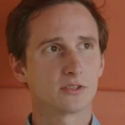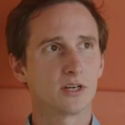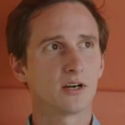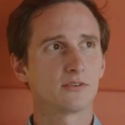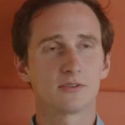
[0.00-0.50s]

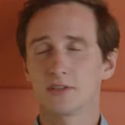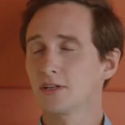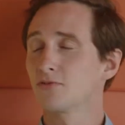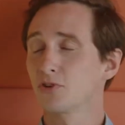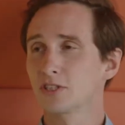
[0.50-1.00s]
there,
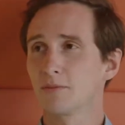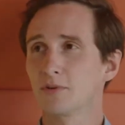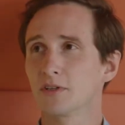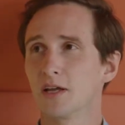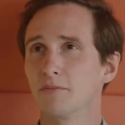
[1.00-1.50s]
there's for
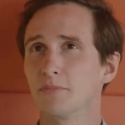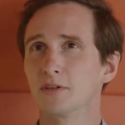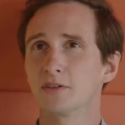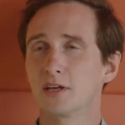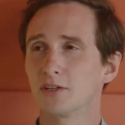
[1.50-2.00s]
example a
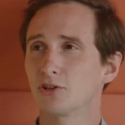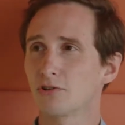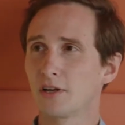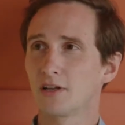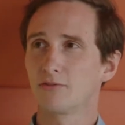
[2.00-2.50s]
building
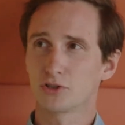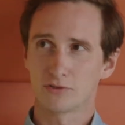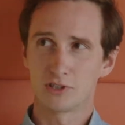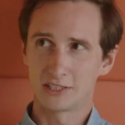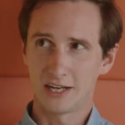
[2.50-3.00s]
integrated
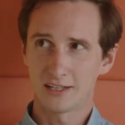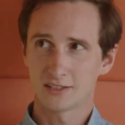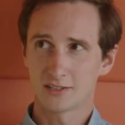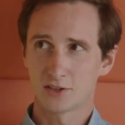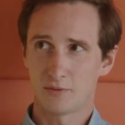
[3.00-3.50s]

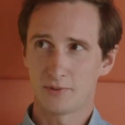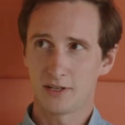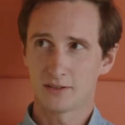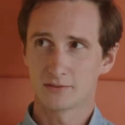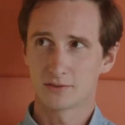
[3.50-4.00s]
photovoltaics company.
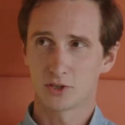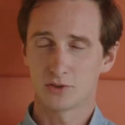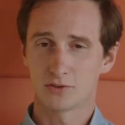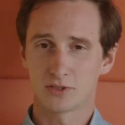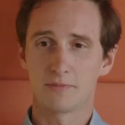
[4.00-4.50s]

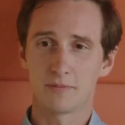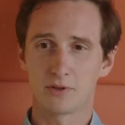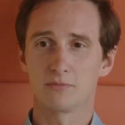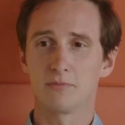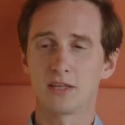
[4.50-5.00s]
So some people
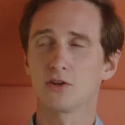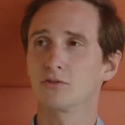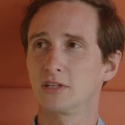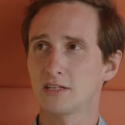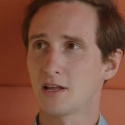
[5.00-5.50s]
might know
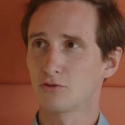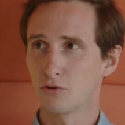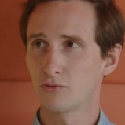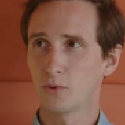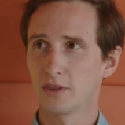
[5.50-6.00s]
Tesla
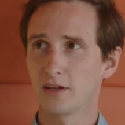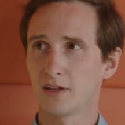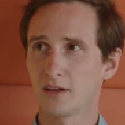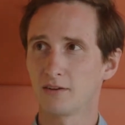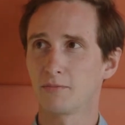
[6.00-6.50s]
Roof when they
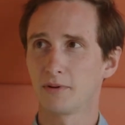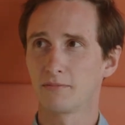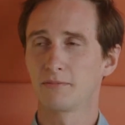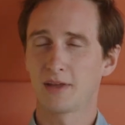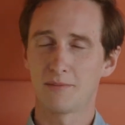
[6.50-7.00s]
kind of
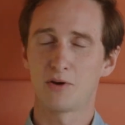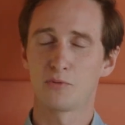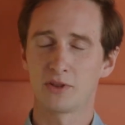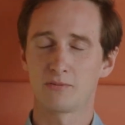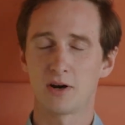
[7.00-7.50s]
came out
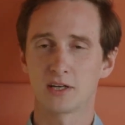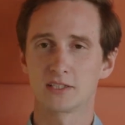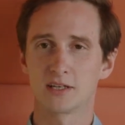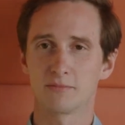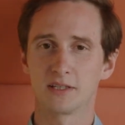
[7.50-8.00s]
with the
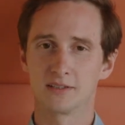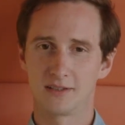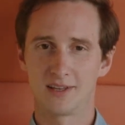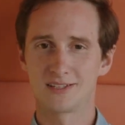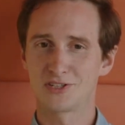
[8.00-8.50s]
marketing, but
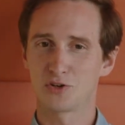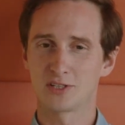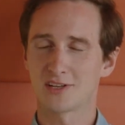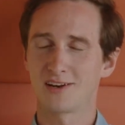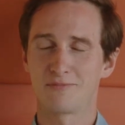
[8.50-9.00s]

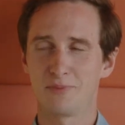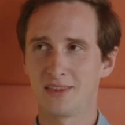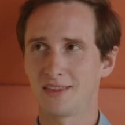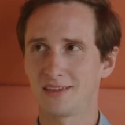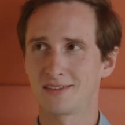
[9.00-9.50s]
Estonians kind of
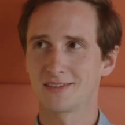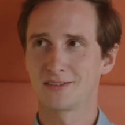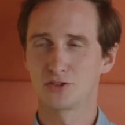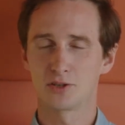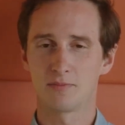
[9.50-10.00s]
beat it
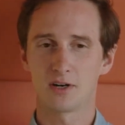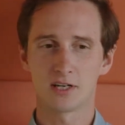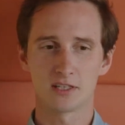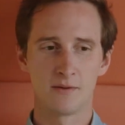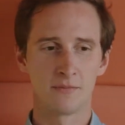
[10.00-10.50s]
to the
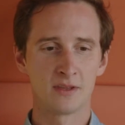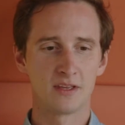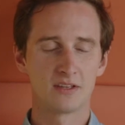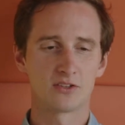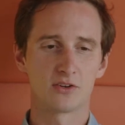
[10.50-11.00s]
market.
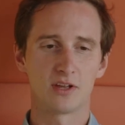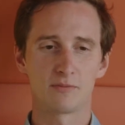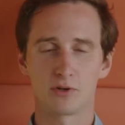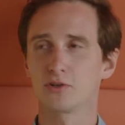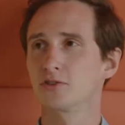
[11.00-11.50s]
So they're
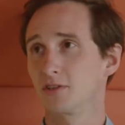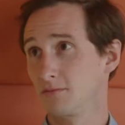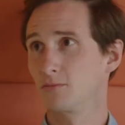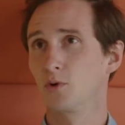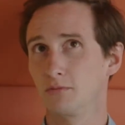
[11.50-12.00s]
producing
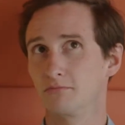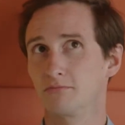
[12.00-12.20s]
well,